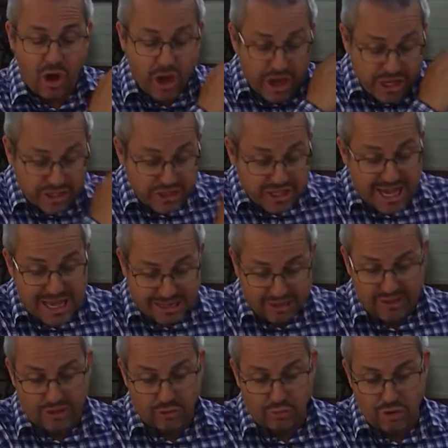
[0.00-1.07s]

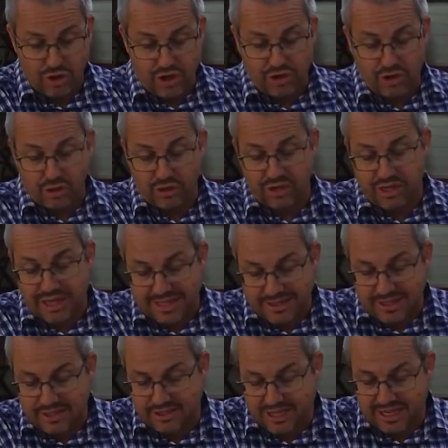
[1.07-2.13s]
exactly the word order and
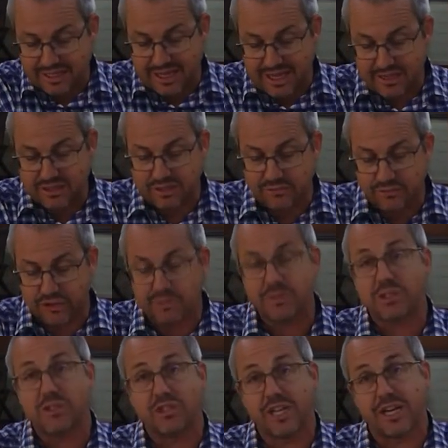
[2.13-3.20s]
the exact nouns and verbs
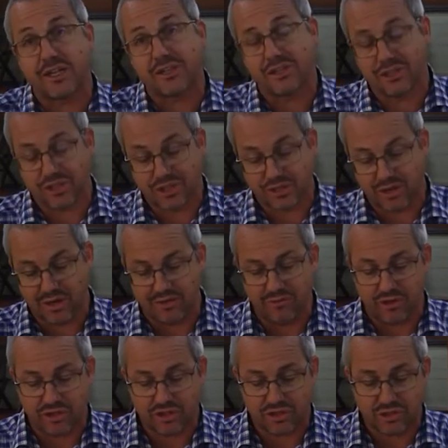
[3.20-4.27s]
as Genesis 3,
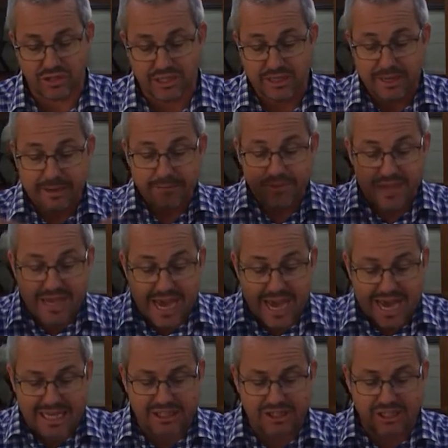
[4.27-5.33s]
verse 3. The
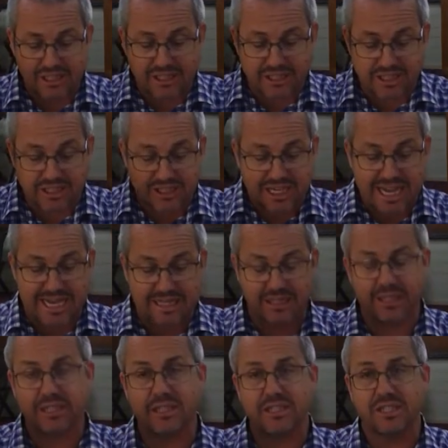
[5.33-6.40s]
action is
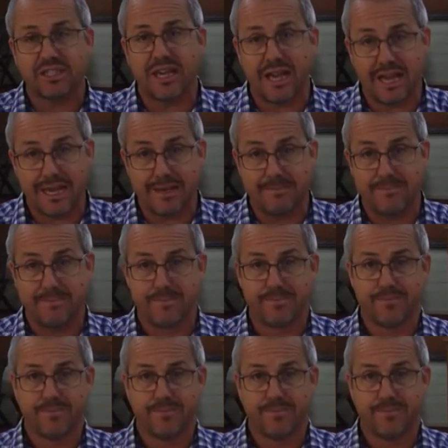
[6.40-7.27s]
exactly the same.